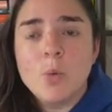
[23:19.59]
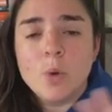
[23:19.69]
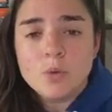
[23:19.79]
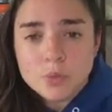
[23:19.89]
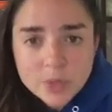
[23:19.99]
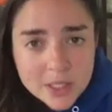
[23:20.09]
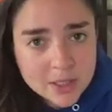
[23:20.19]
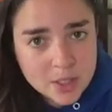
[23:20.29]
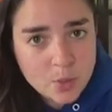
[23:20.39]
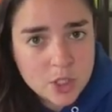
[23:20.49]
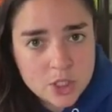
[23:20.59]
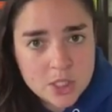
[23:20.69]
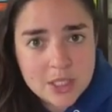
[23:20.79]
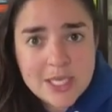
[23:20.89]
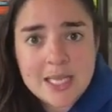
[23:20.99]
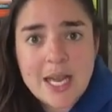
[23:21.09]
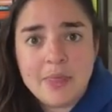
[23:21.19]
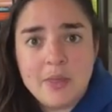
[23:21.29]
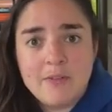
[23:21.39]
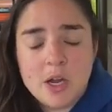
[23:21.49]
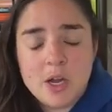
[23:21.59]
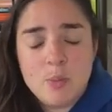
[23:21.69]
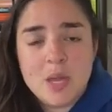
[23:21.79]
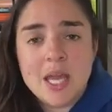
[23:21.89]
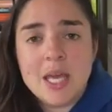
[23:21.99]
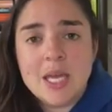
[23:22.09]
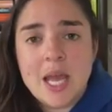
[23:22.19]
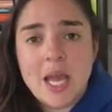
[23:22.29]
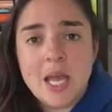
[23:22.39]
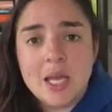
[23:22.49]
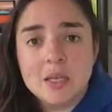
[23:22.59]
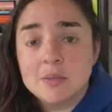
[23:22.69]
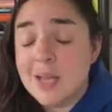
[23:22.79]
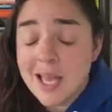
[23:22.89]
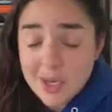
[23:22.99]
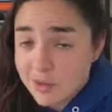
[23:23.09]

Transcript: when really what you need at the very beginning